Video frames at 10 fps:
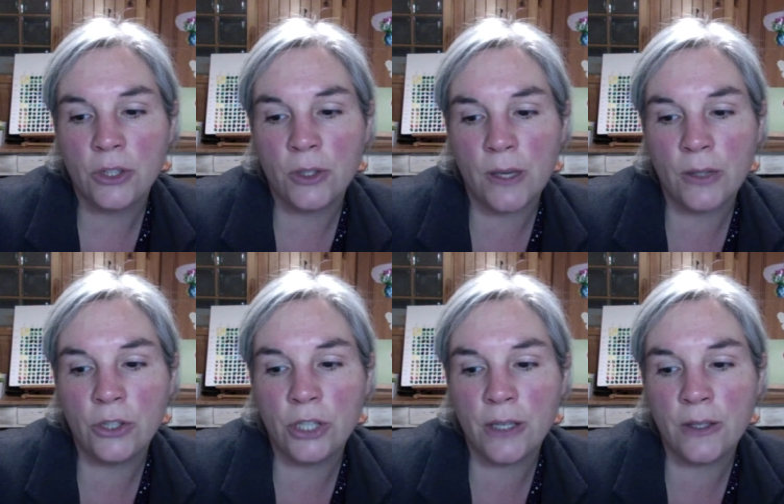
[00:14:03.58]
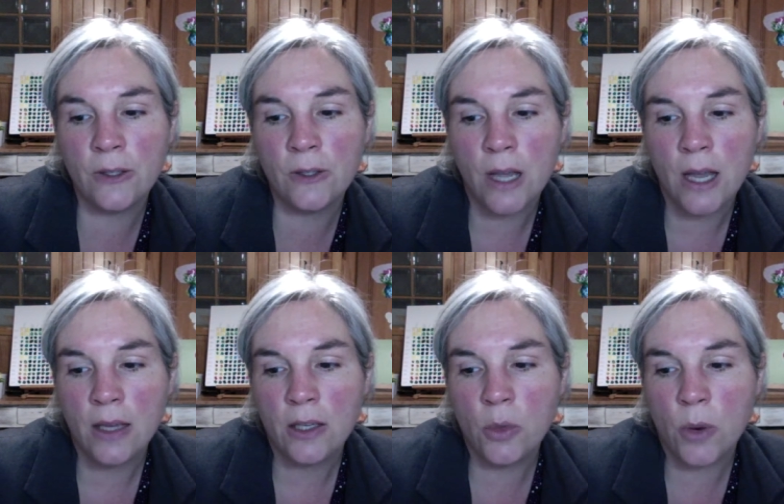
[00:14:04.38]
said to Jesus,
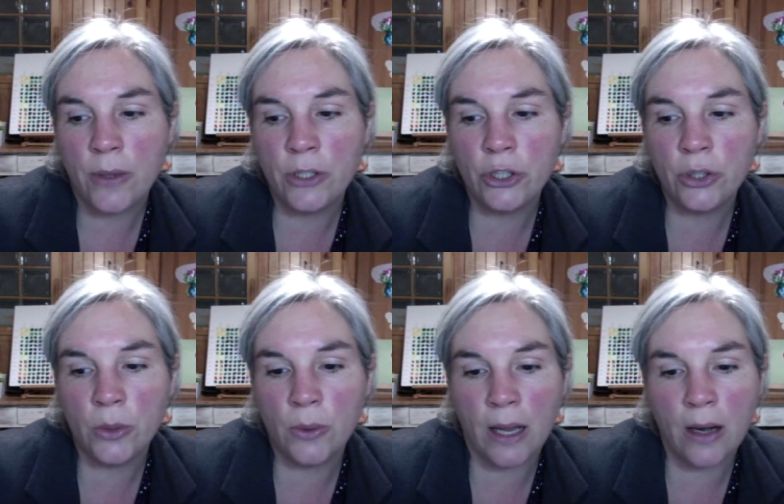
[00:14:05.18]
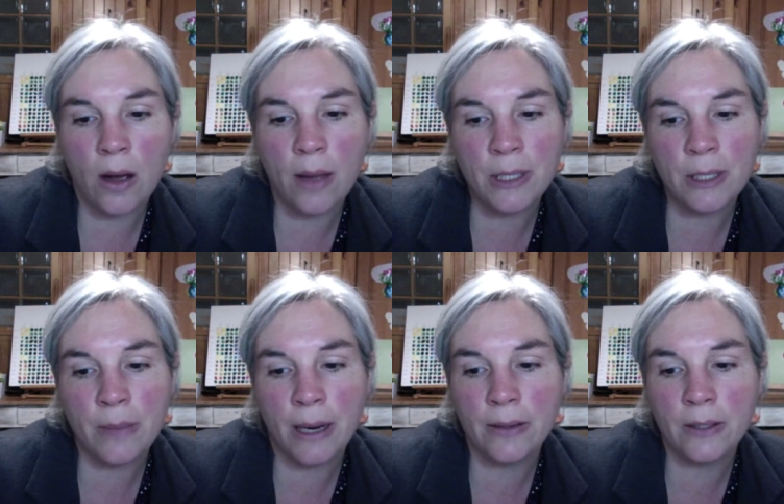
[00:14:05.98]
"You are a Jew, and I am a
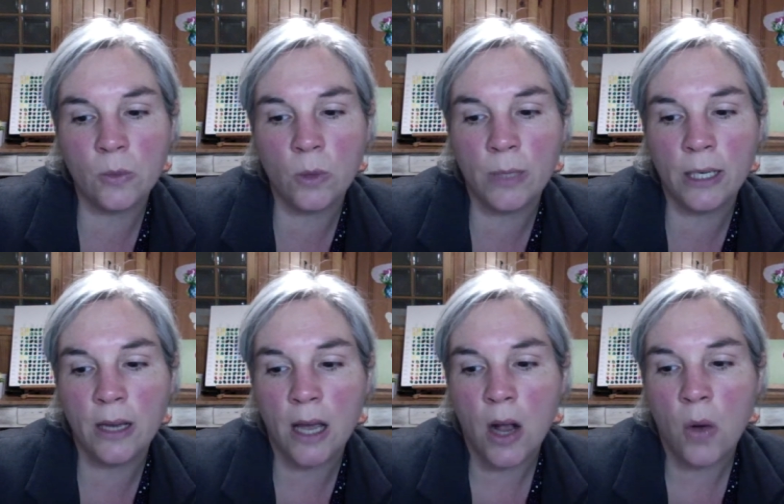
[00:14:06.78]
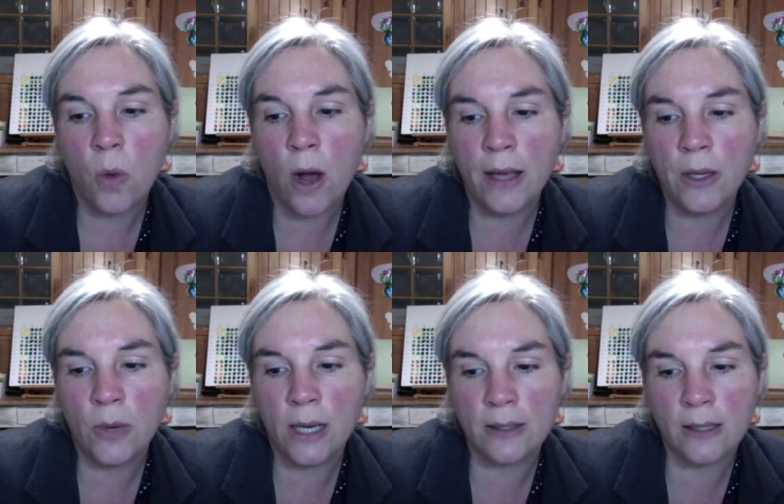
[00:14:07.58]
Samaritan woman. Why are you
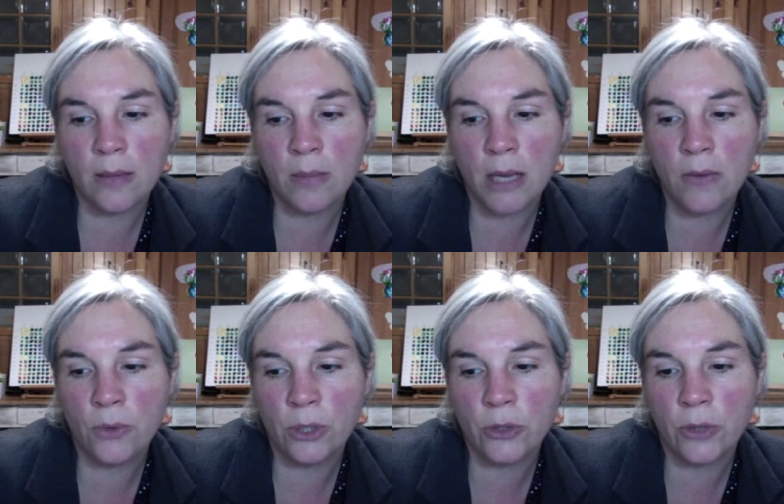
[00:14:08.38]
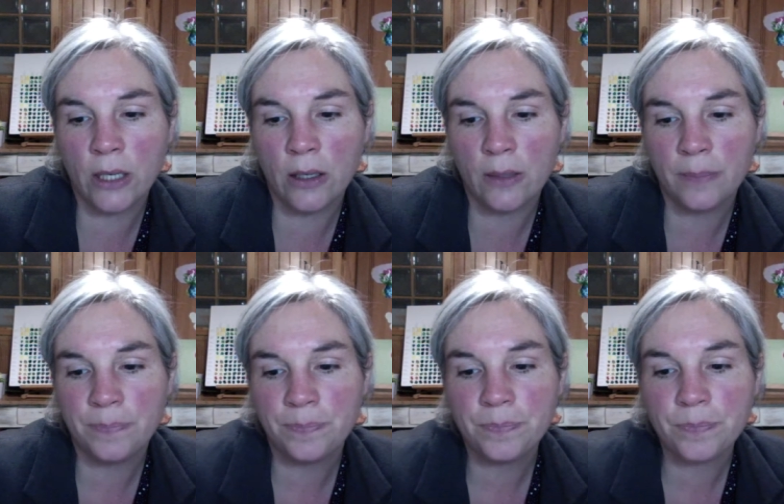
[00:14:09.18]
asking me for a drink?"
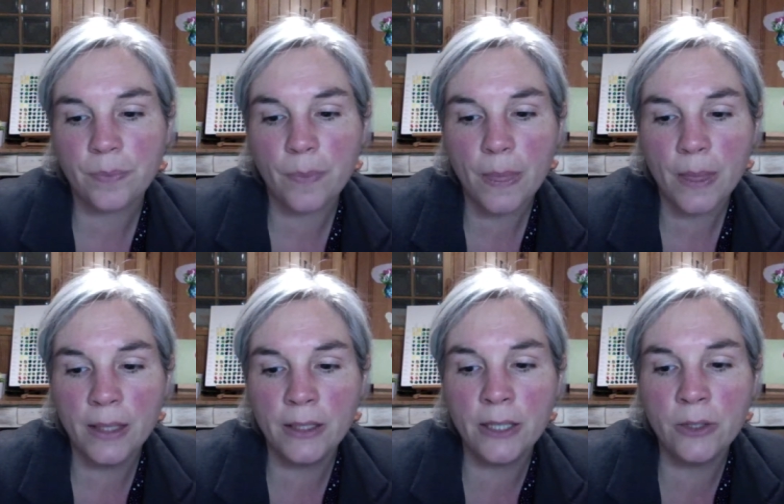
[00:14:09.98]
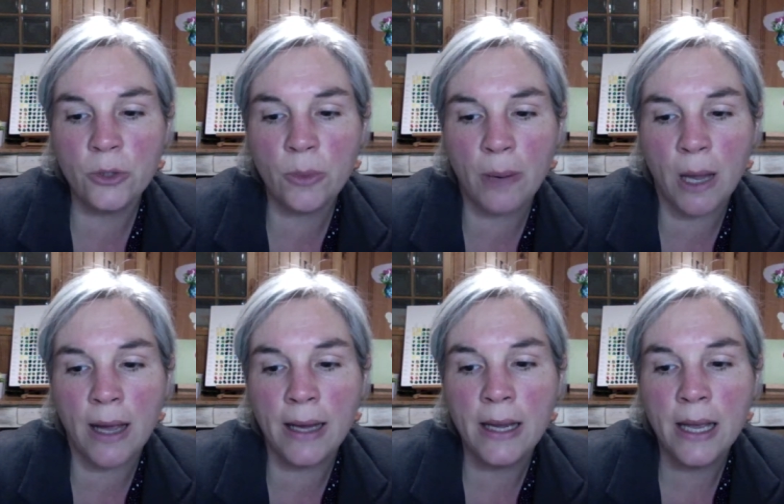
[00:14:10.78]
Jesus
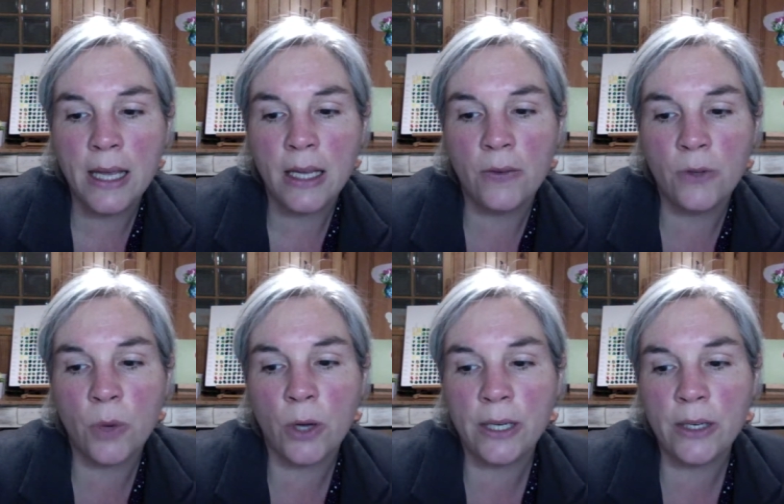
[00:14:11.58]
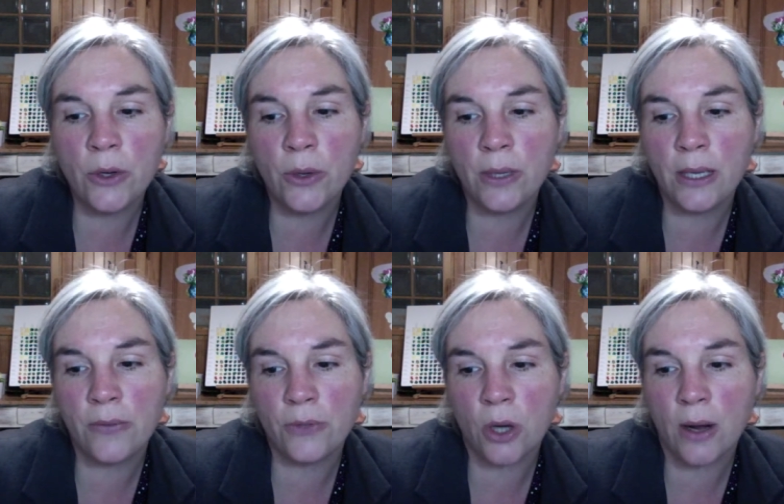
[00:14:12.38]
replied, "If you only knew the
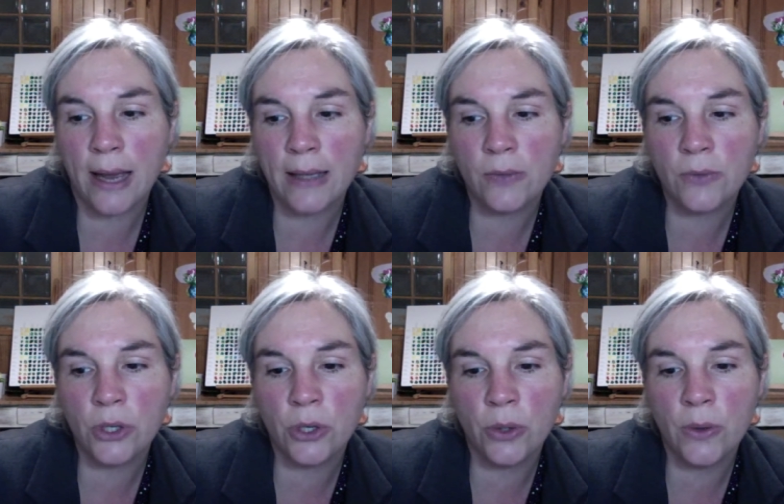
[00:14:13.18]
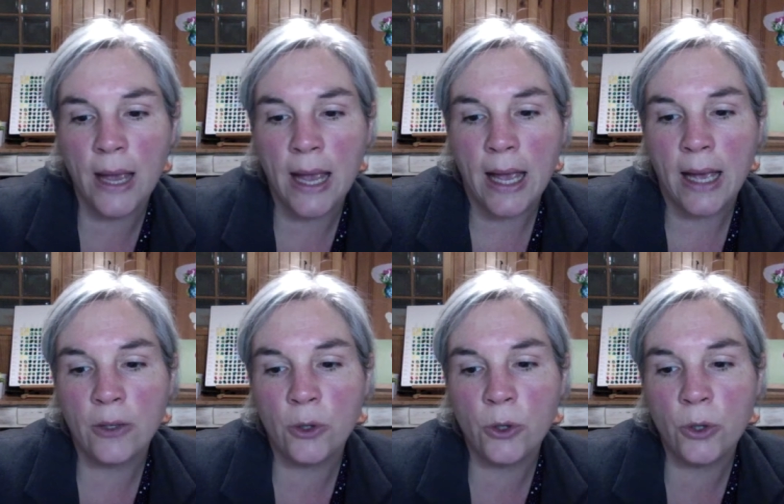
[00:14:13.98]
gift God has for you
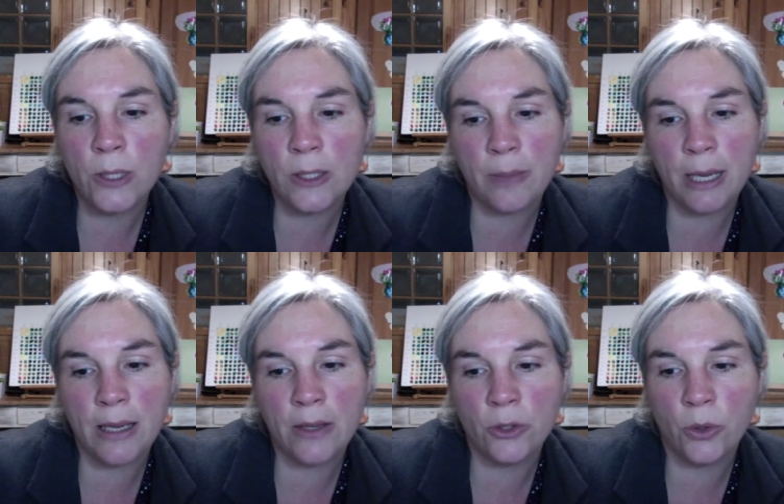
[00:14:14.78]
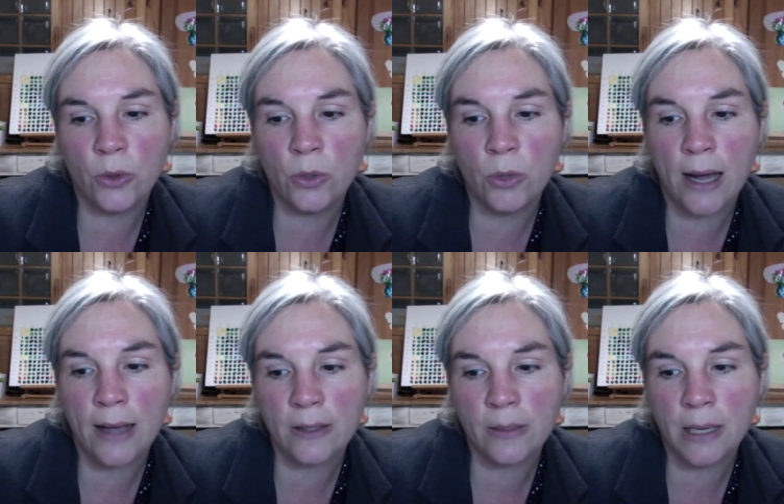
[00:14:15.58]
and who you are speaking to, you would
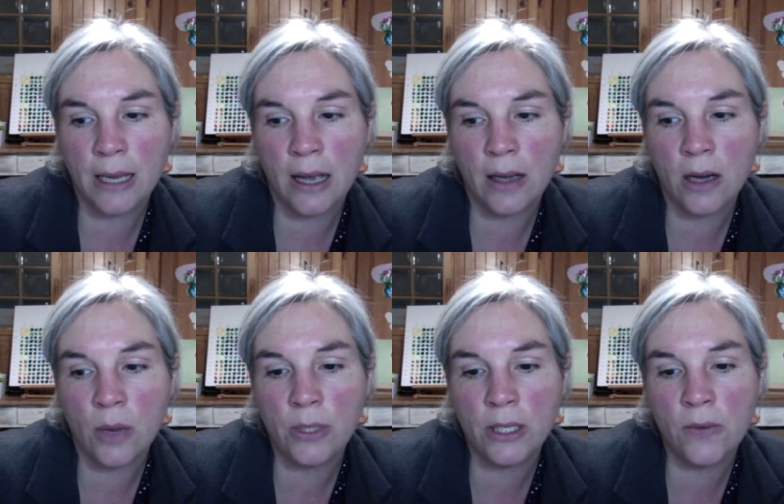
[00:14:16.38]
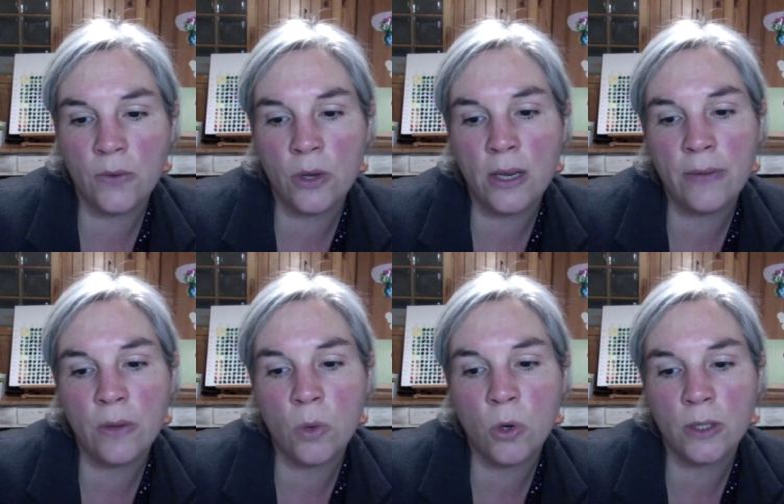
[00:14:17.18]
ask me and I would give you
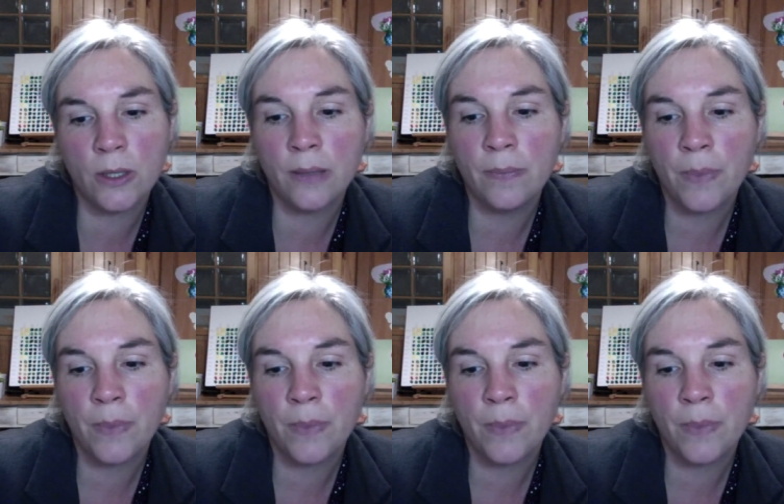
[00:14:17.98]
living water."